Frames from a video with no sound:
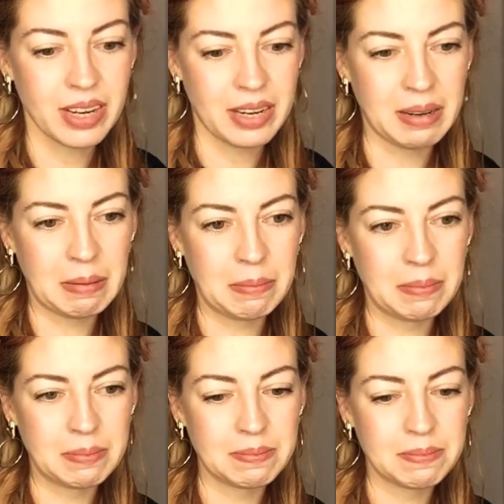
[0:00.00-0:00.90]

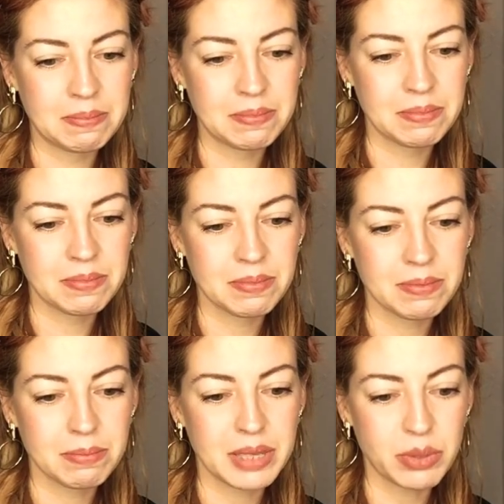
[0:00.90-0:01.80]
um,
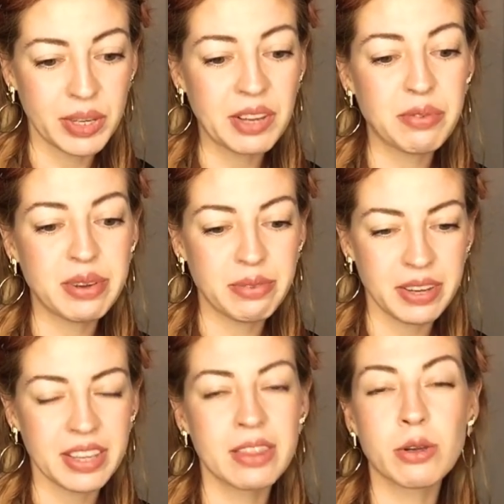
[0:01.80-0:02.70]
between the
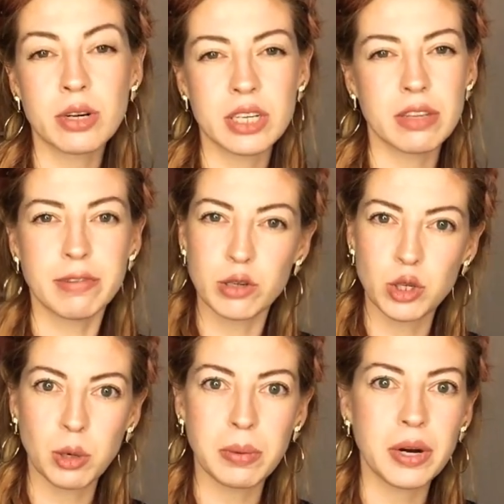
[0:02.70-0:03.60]
15th and 30th of
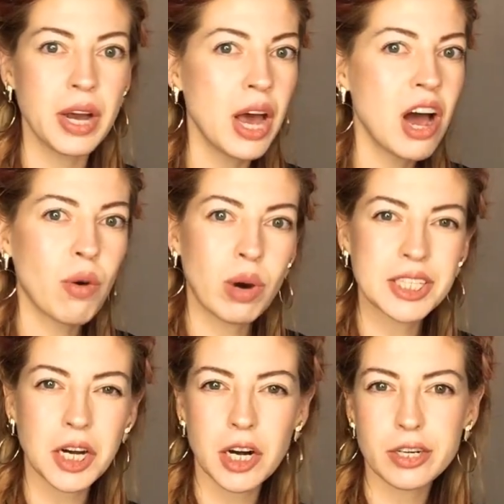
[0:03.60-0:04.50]
October,
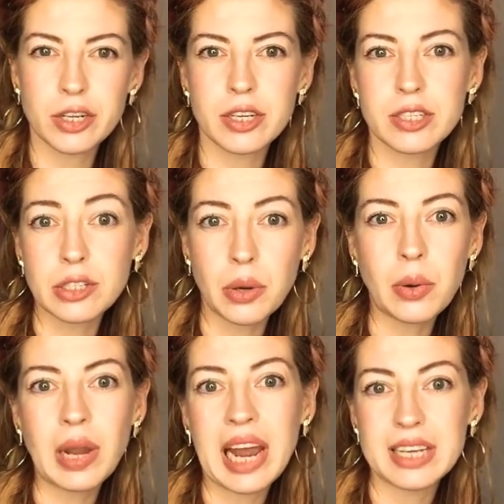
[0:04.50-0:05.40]
what are the
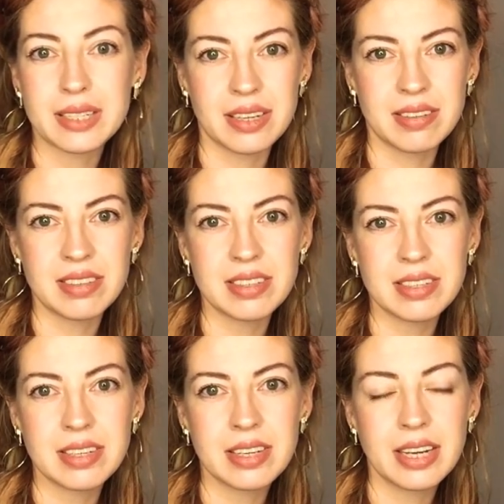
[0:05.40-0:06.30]
soul
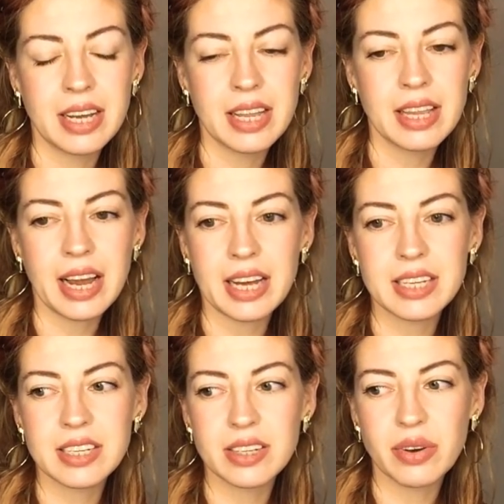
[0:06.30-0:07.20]
lessons
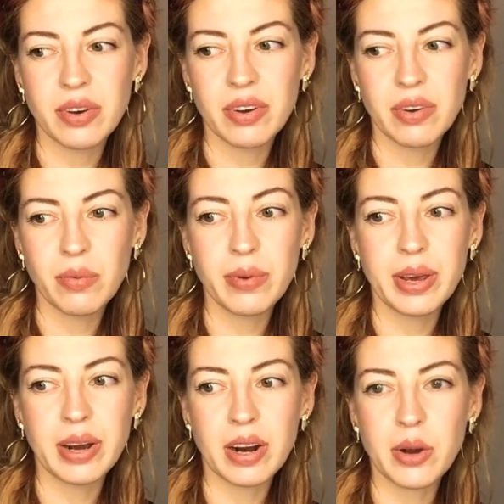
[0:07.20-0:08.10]
that
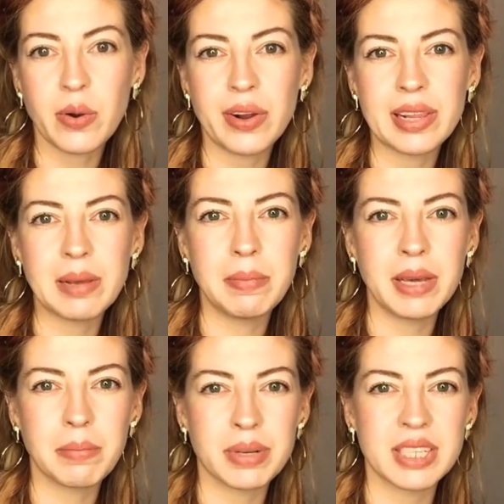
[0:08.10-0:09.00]
we are currently
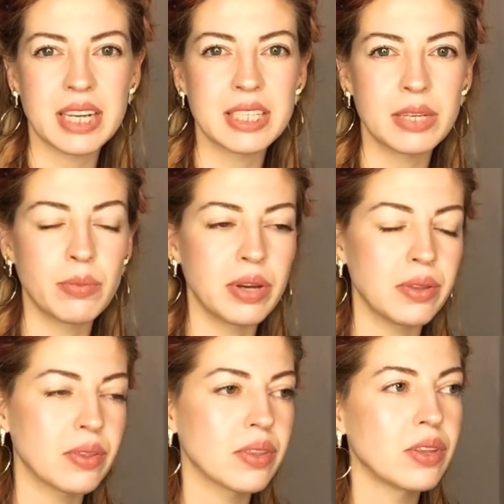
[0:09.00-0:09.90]
being presented
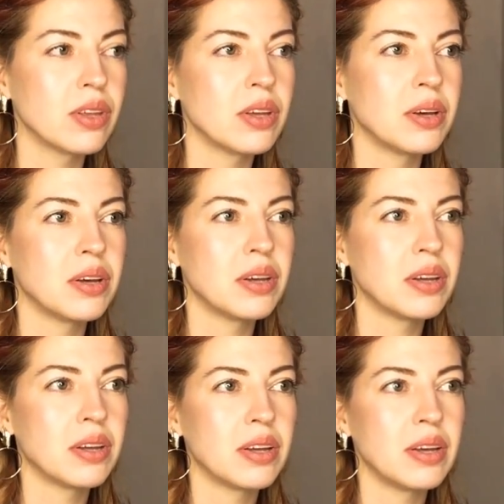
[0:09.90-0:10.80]
with?
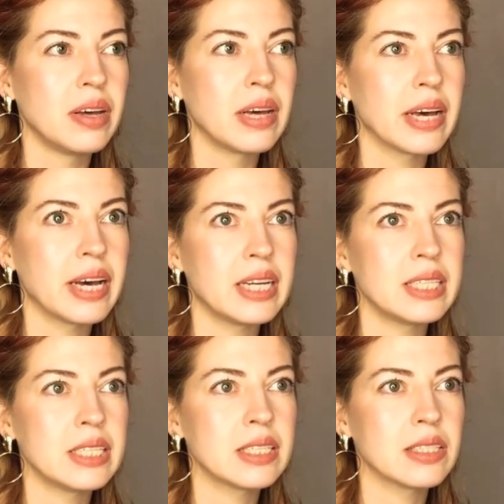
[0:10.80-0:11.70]

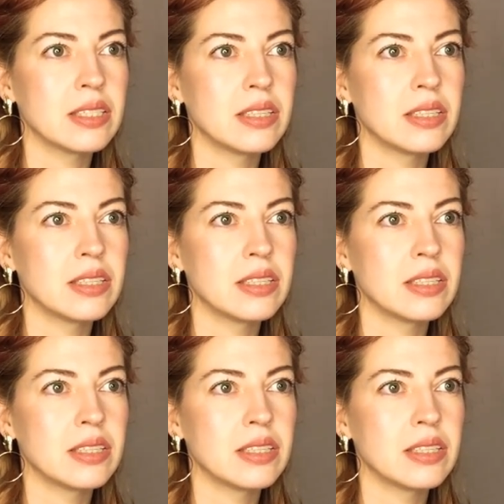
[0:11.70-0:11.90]
And